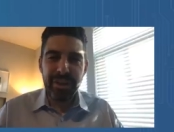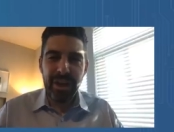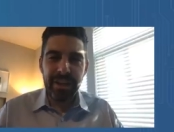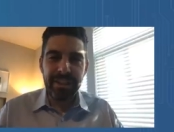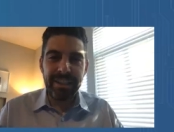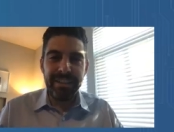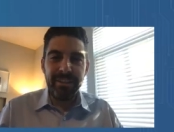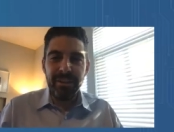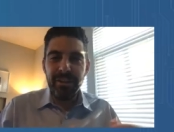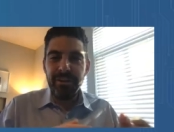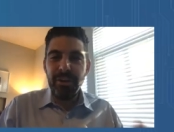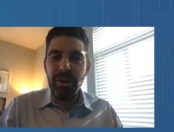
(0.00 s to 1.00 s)

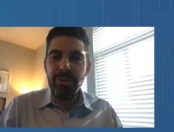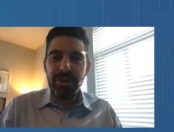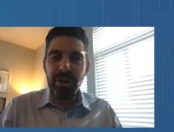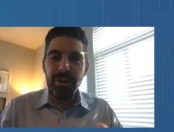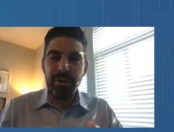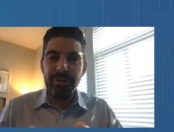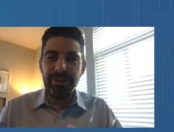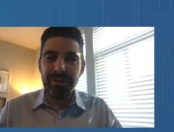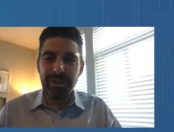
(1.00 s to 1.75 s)
talking no code,